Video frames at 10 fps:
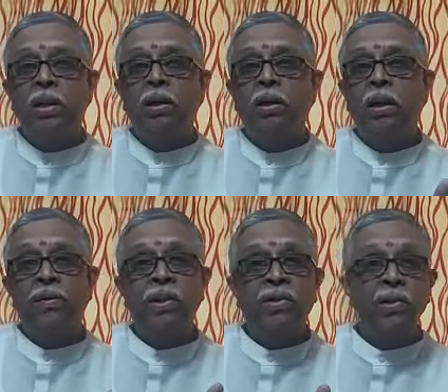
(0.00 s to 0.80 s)

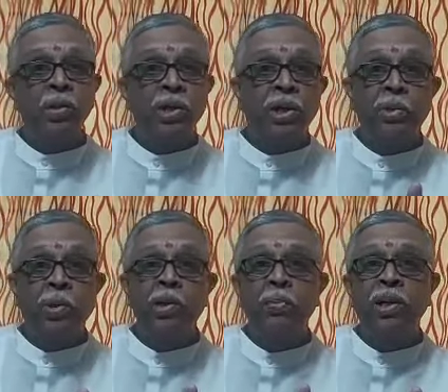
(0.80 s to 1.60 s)
levels of social
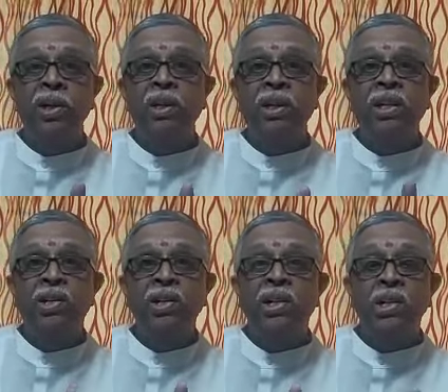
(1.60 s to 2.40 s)
responsibility that he or
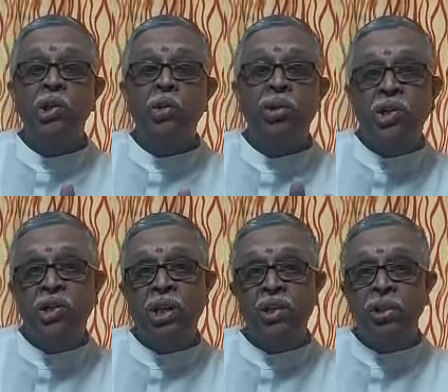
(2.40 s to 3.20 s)
she needs to
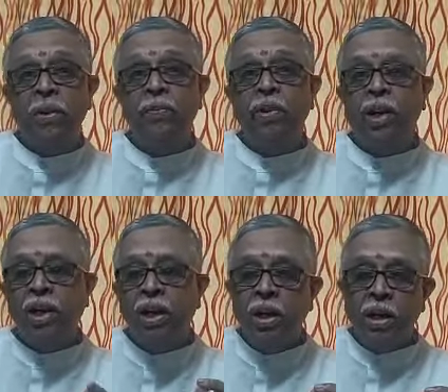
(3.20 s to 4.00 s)
discharge.
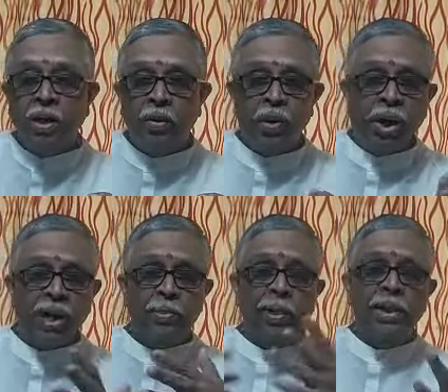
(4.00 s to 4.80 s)
Right? Now, you can't
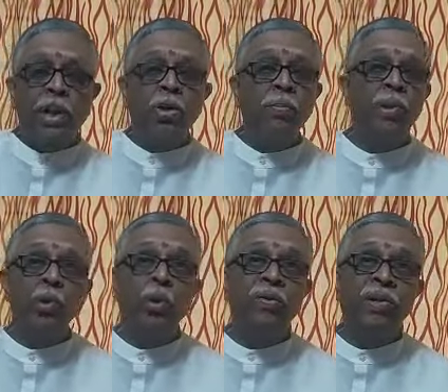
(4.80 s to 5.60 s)
expect the government to
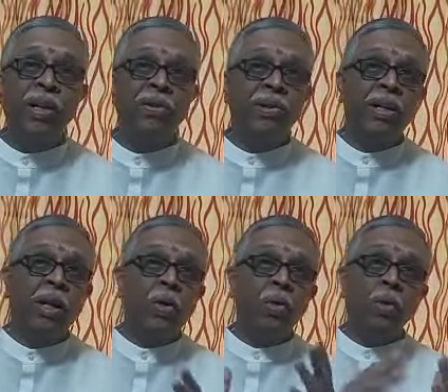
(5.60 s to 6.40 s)
do everything. In fact,
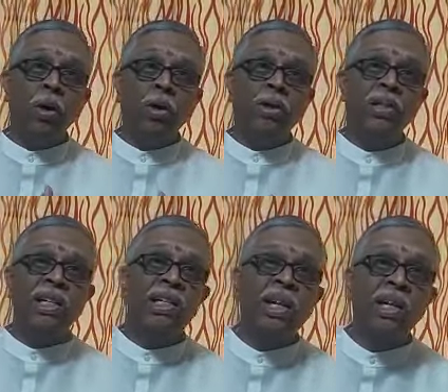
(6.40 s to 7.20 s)
how
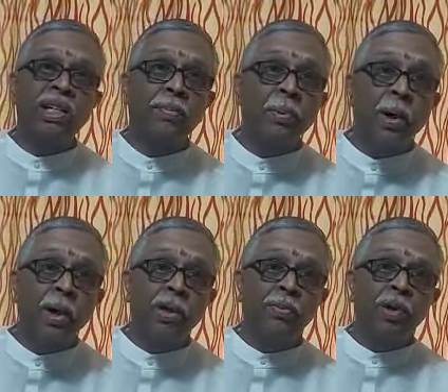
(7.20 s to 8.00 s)
CSR has come
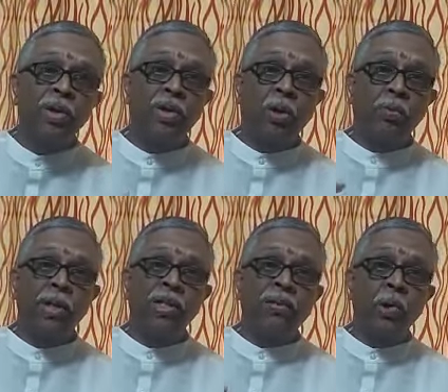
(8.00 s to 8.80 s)
about is because
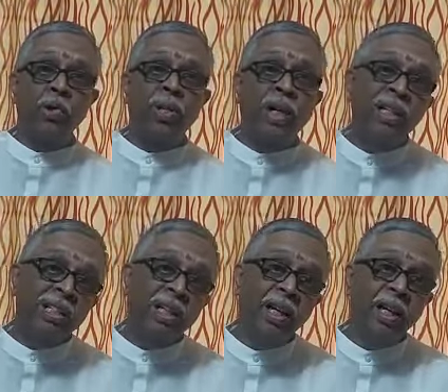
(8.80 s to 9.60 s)
corporates have also realized
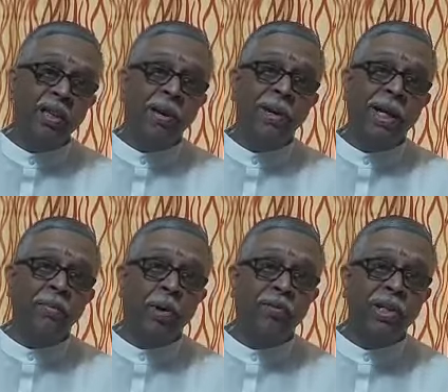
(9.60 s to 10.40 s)
that they're
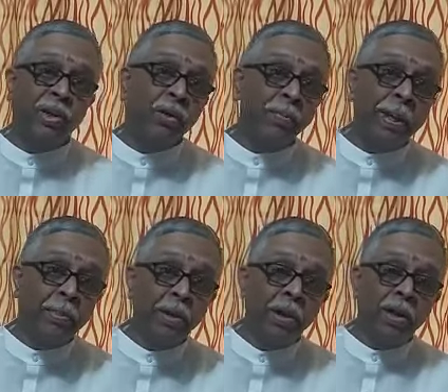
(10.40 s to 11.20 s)
making profits out of
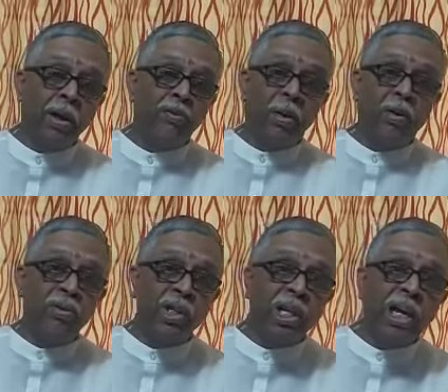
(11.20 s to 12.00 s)
people, out of
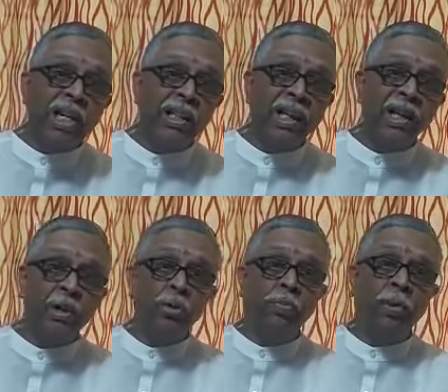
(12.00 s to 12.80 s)
society. They need
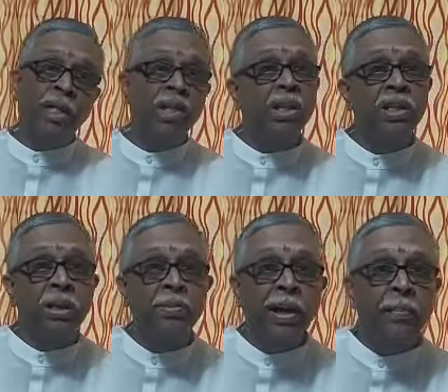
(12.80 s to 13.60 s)
to pass on
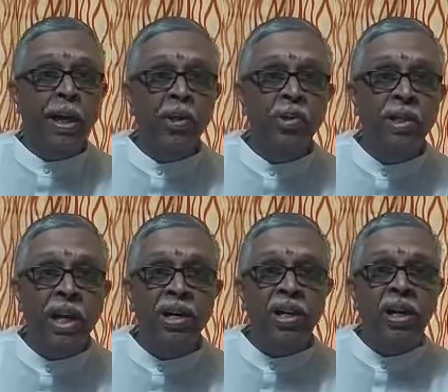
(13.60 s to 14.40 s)
something back to
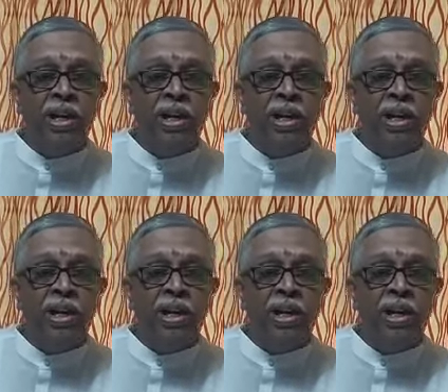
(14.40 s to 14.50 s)
society.